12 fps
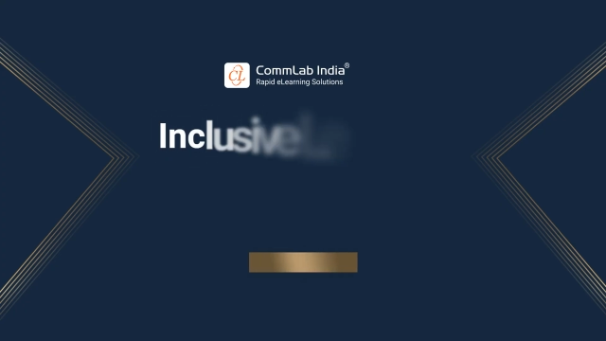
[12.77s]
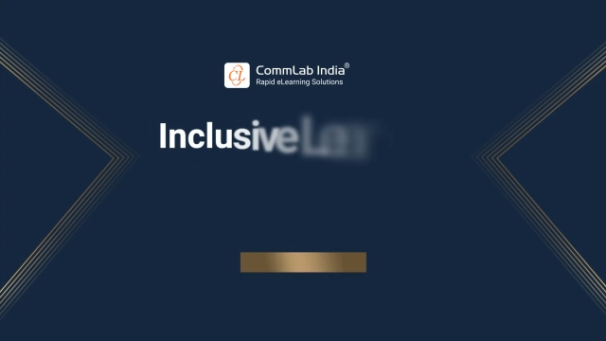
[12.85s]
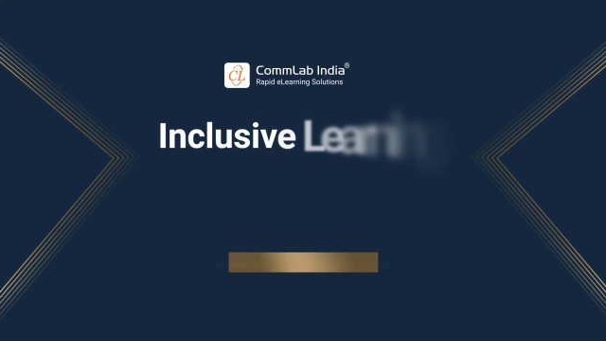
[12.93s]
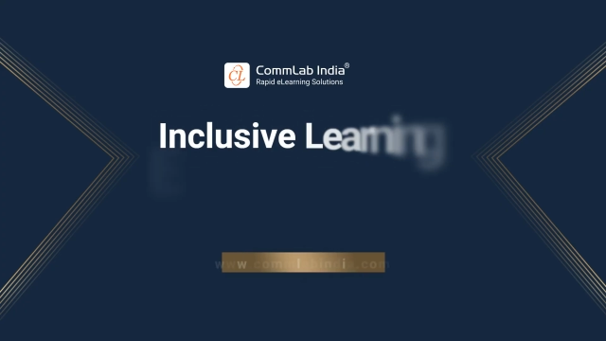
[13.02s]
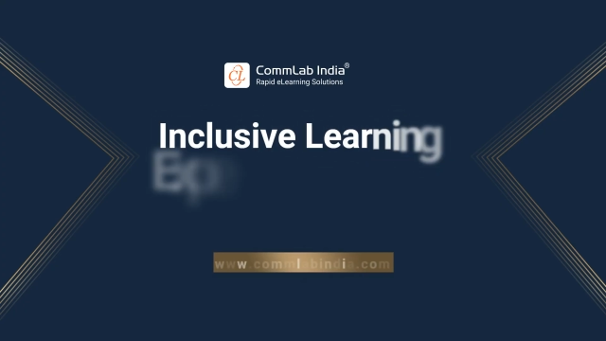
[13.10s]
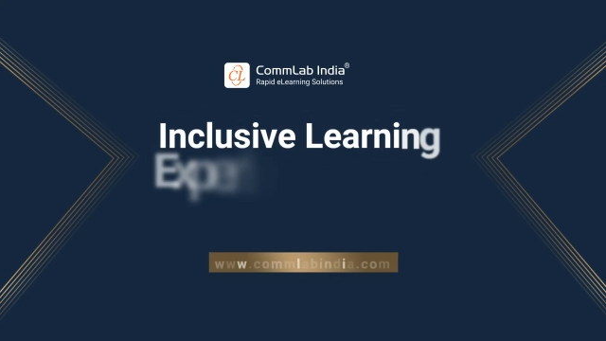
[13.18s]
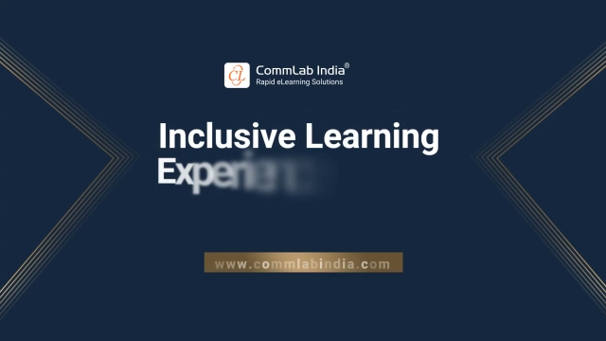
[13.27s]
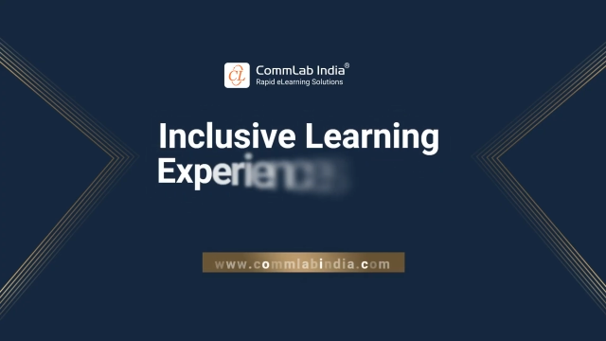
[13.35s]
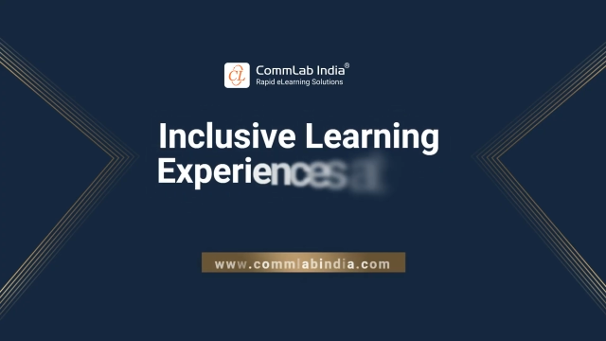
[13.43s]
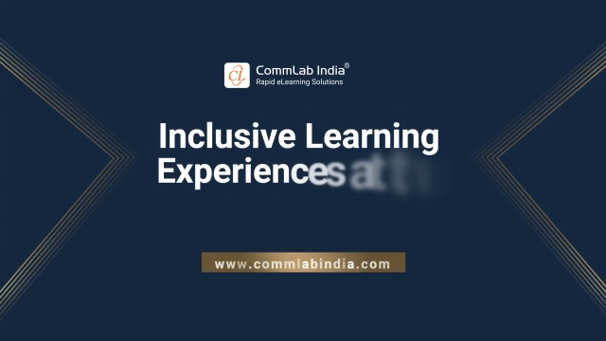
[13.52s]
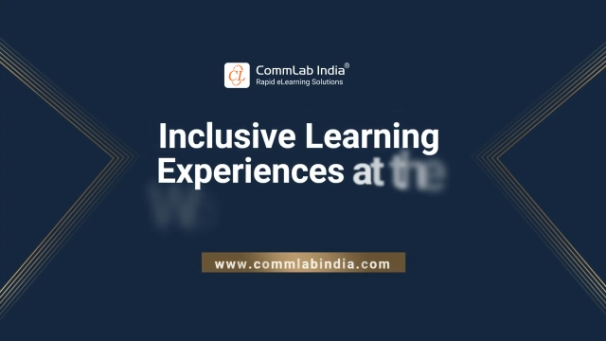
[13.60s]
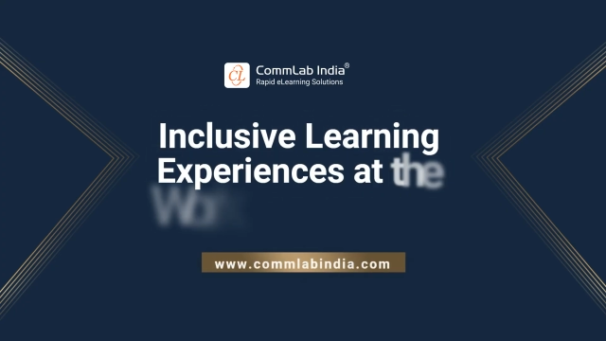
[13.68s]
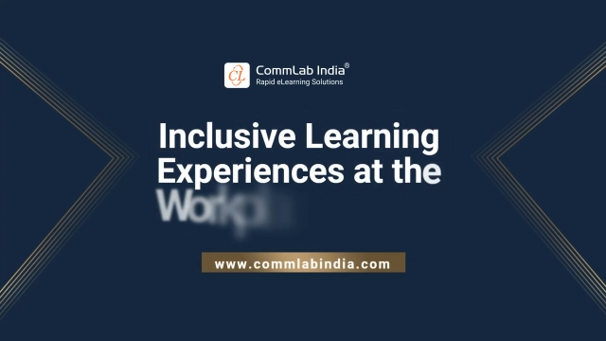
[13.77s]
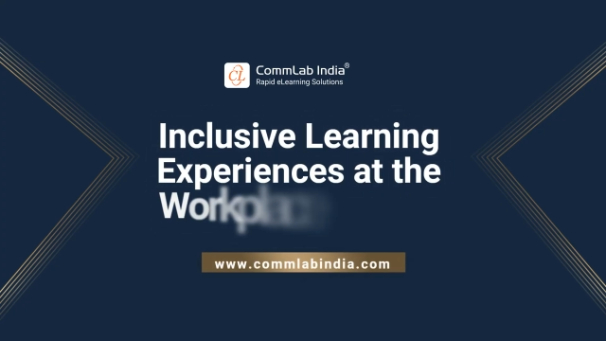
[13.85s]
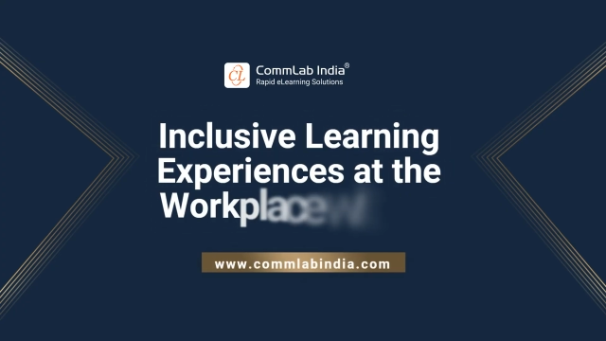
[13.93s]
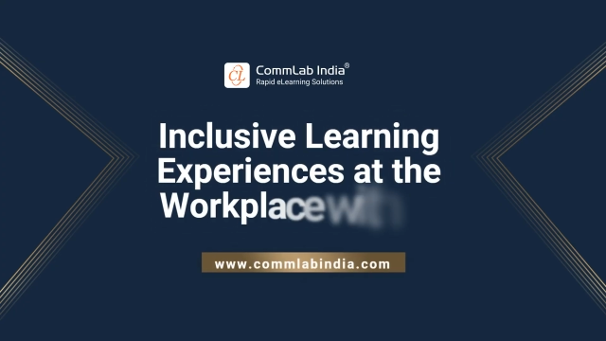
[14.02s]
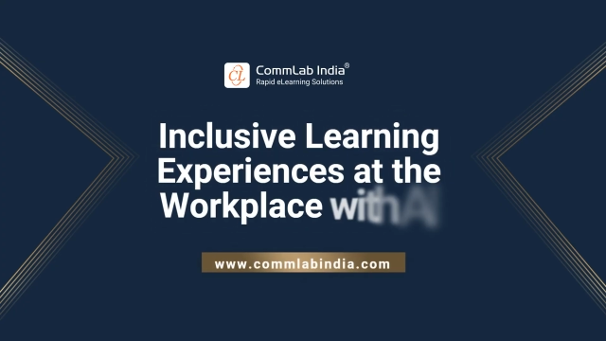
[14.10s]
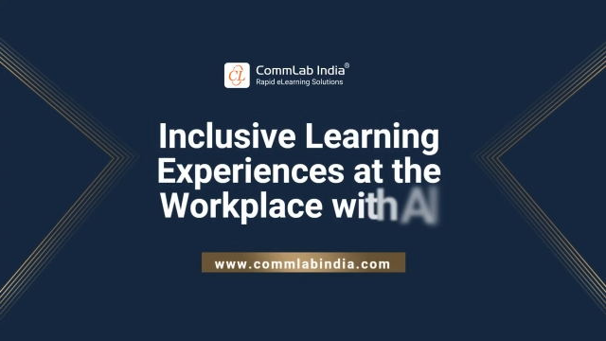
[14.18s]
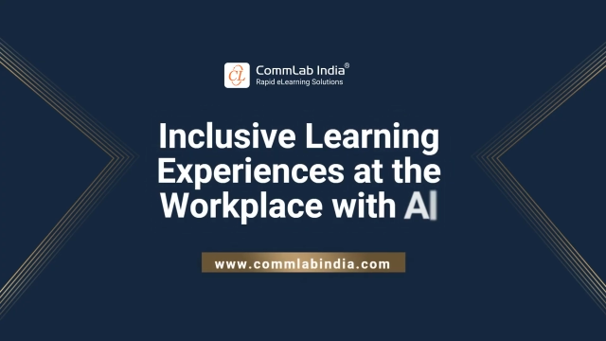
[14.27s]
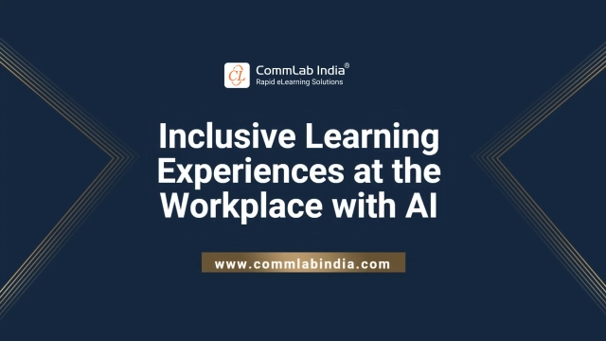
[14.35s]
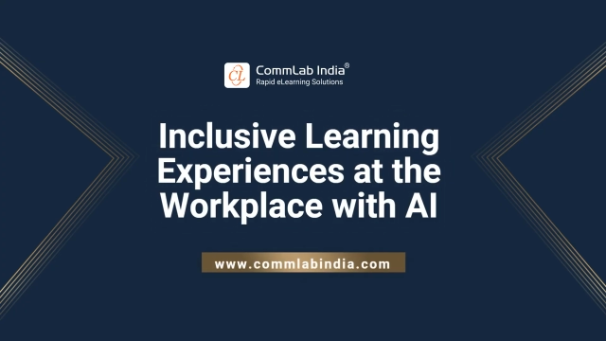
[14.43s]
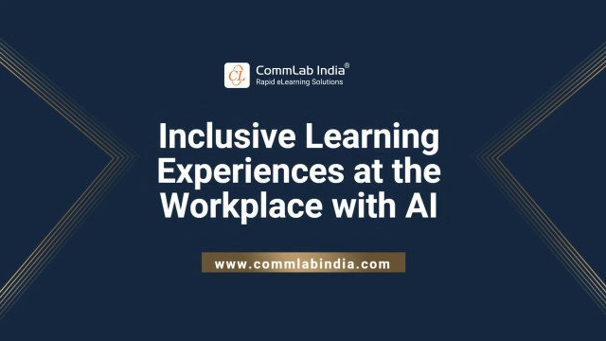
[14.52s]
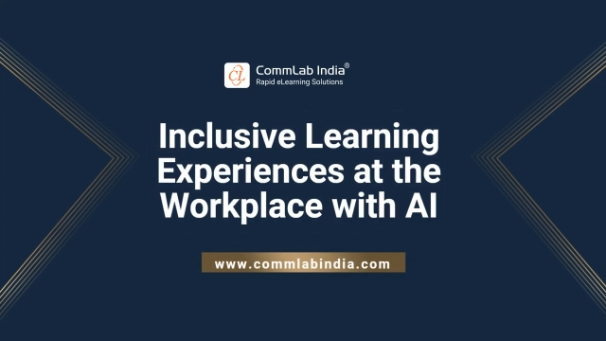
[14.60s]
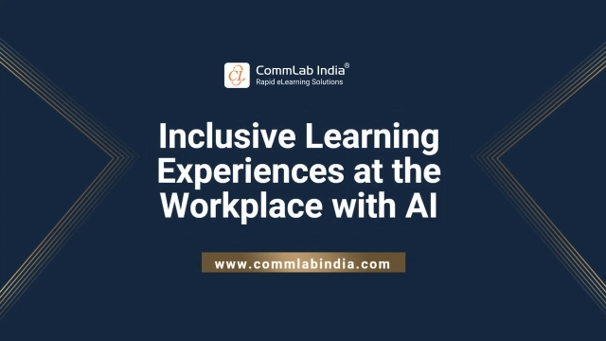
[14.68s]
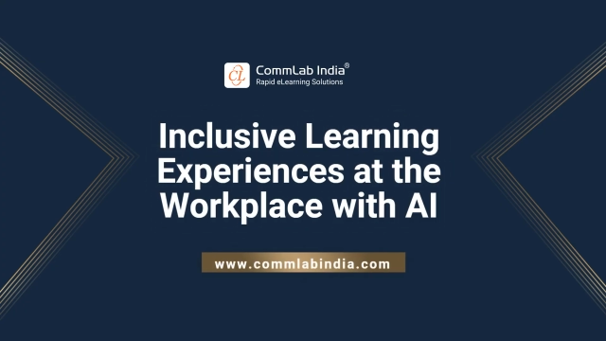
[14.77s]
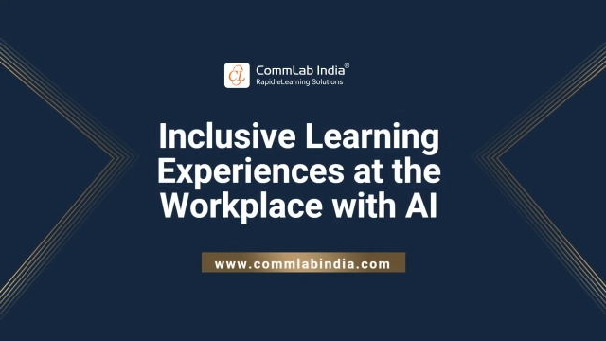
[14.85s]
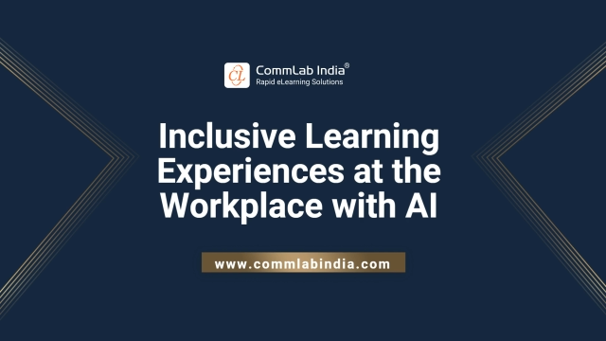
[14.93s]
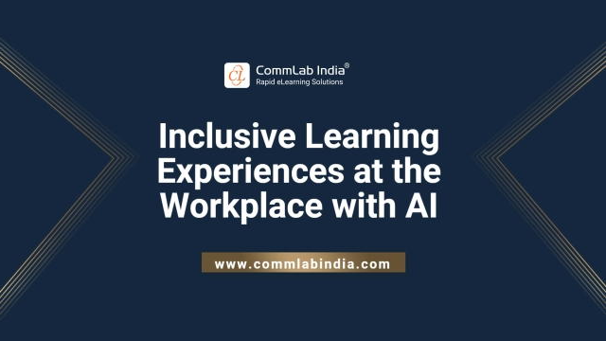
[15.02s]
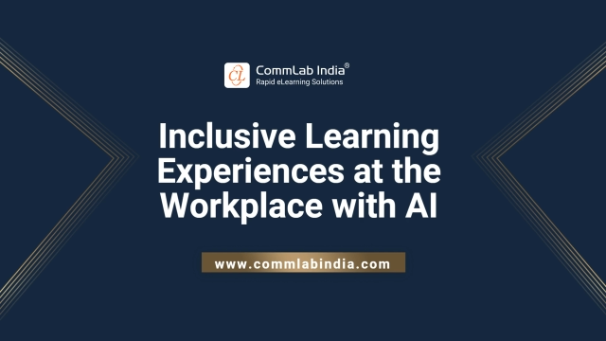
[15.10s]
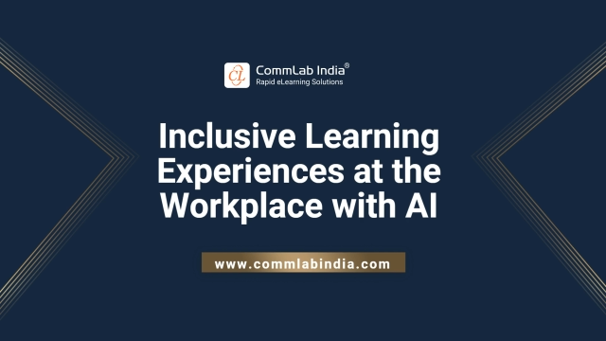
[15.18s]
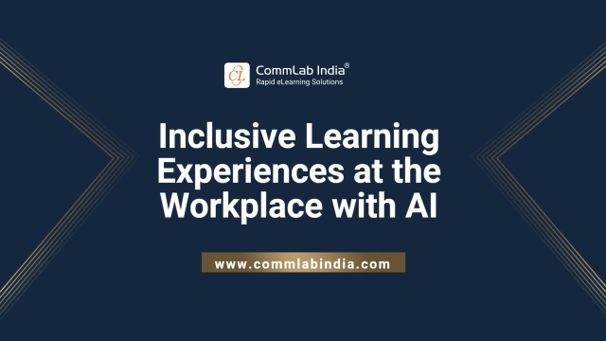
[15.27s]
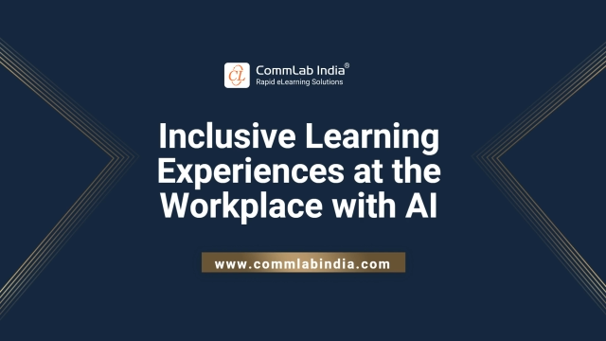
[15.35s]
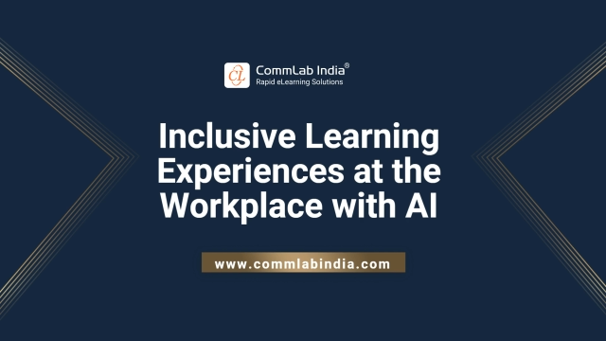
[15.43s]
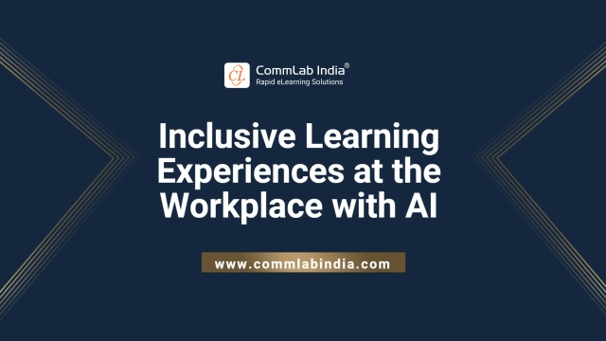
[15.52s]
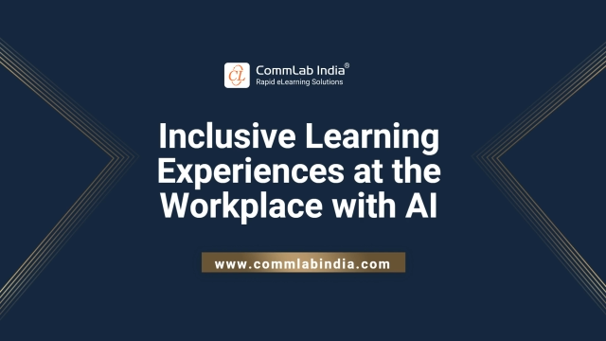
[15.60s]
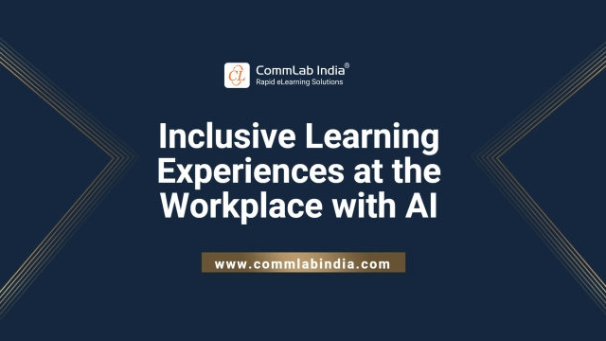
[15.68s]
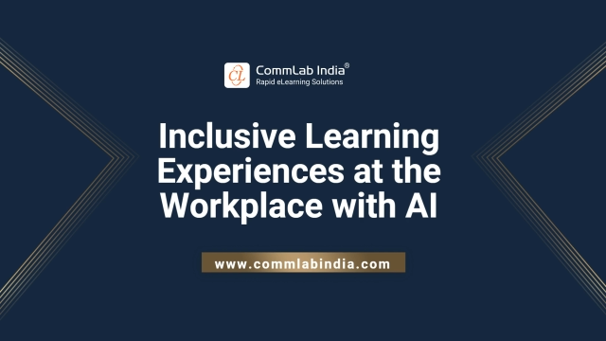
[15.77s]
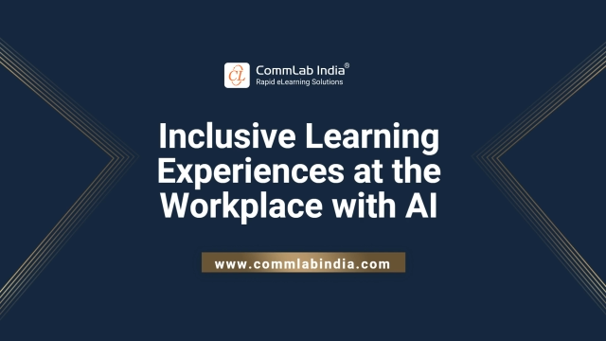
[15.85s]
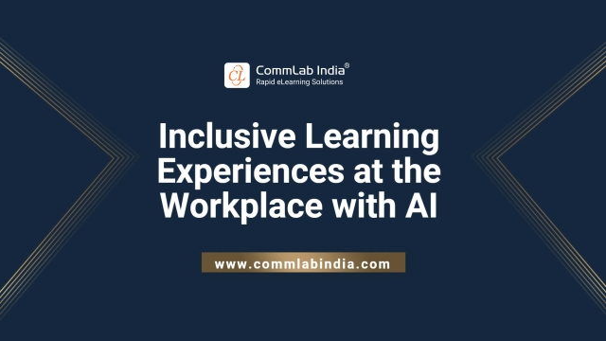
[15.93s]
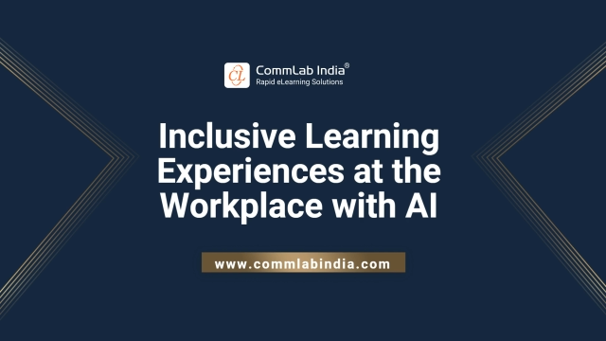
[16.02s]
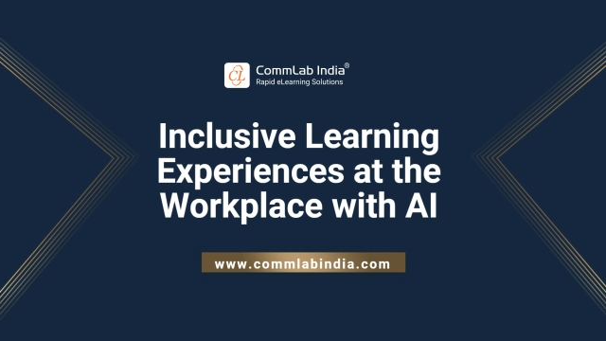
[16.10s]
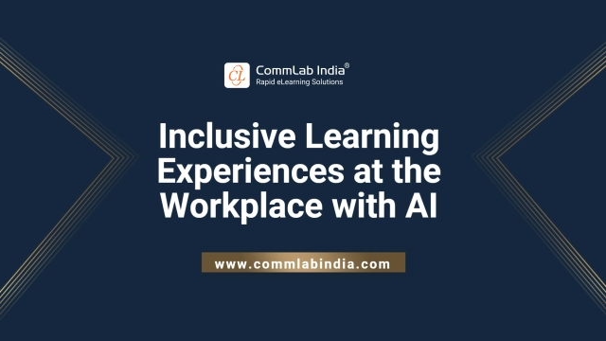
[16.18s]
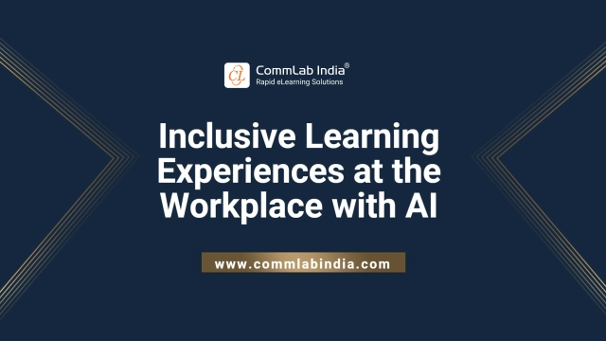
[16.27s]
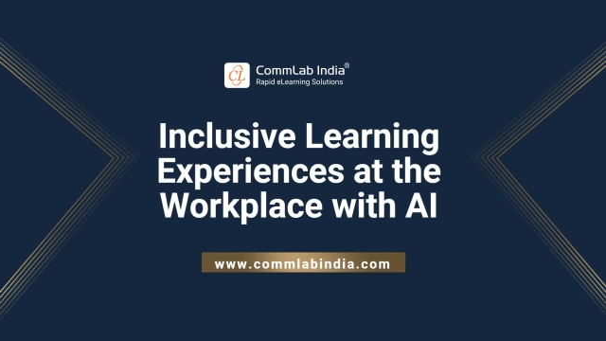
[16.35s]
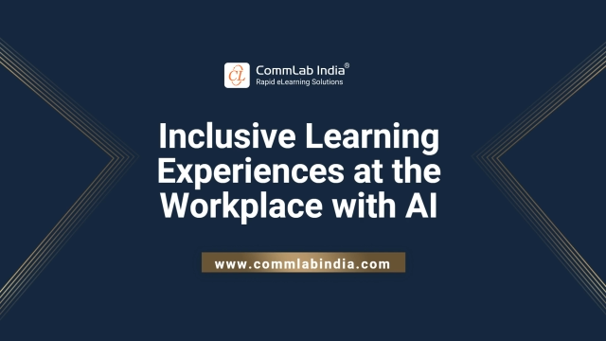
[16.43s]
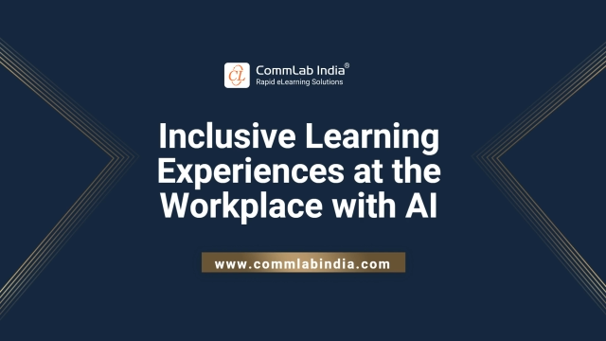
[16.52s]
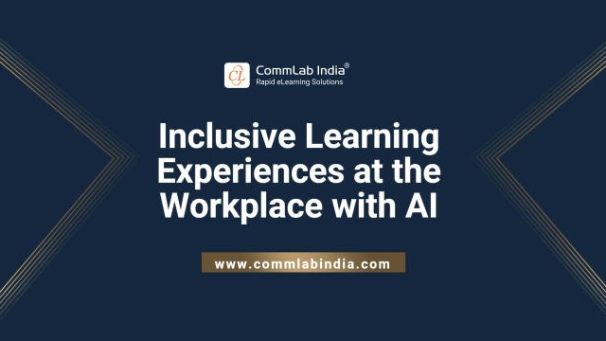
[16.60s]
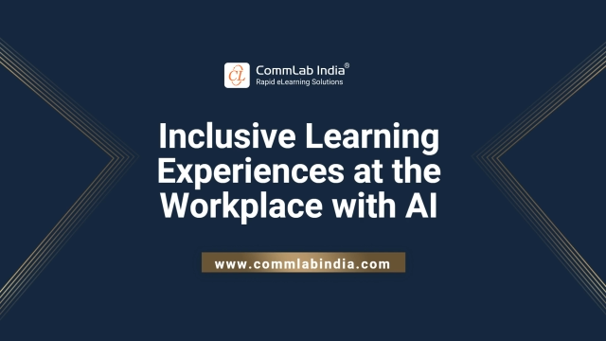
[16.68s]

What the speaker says: No face is visible, so there are no lips to read.